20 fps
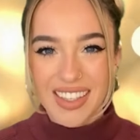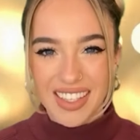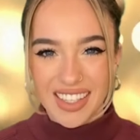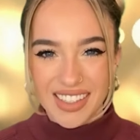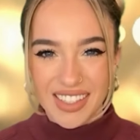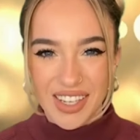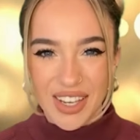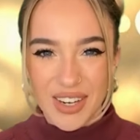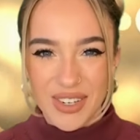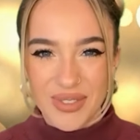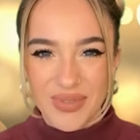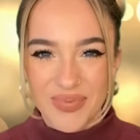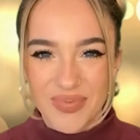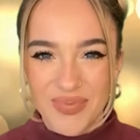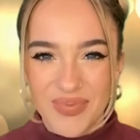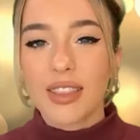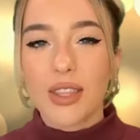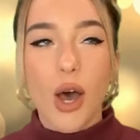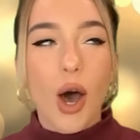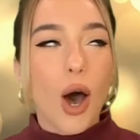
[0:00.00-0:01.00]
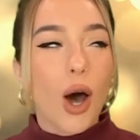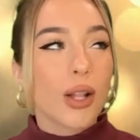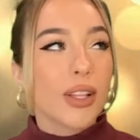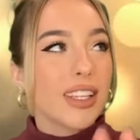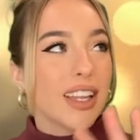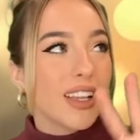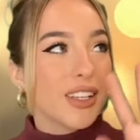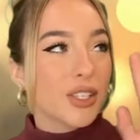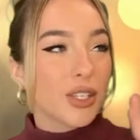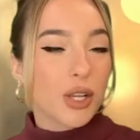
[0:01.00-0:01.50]
Let's go. The
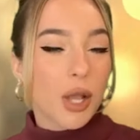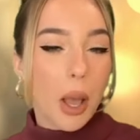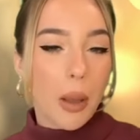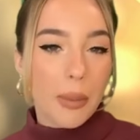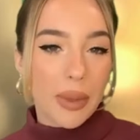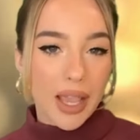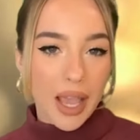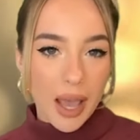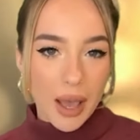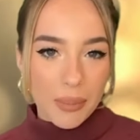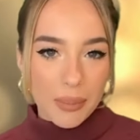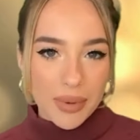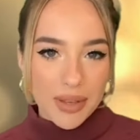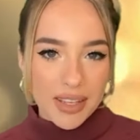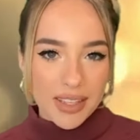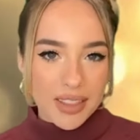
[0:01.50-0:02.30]
holidays are coming up.